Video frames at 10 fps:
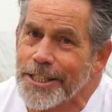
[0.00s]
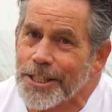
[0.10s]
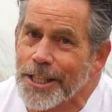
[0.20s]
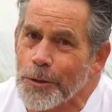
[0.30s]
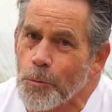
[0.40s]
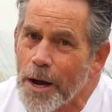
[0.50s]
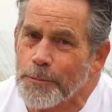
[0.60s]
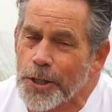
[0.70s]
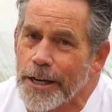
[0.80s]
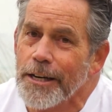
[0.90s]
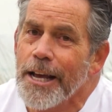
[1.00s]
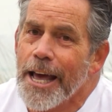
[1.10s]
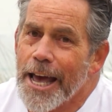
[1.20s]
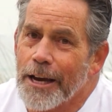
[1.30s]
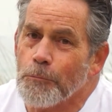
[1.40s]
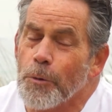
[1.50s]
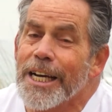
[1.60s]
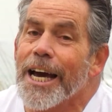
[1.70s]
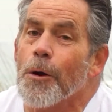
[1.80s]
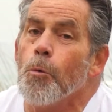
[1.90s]
is the website. And we
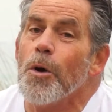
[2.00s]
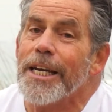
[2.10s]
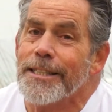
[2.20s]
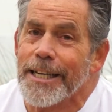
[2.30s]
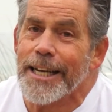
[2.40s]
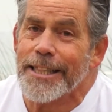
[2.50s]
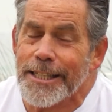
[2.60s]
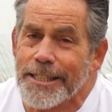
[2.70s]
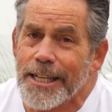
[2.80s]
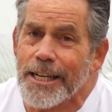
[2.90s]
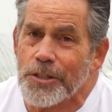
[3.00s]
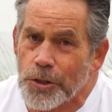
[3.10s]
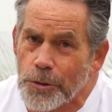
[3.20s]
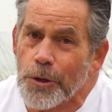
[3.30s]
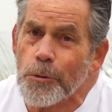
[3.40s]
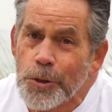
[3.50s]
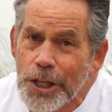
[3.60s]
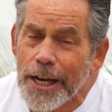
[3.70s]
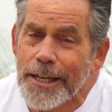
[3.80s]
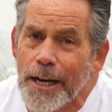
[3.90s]
got a week to get this done, so go
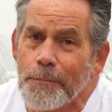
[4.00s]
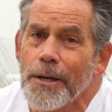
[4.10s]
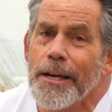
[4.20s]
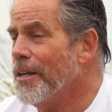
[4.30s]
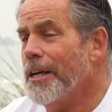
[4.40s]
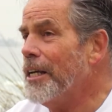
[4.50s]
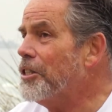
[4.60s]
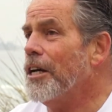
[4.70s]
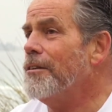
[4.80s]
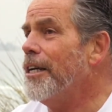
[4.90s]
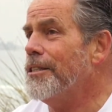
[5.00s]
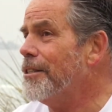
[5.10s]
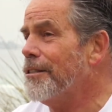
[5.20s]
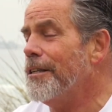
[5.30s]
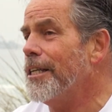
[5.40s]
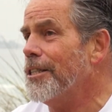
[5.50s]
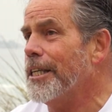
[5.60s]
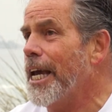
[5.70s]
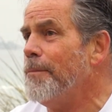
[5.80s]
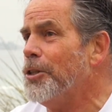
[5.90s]
sign up. It's, it's, it's a
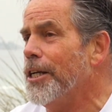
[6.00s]
game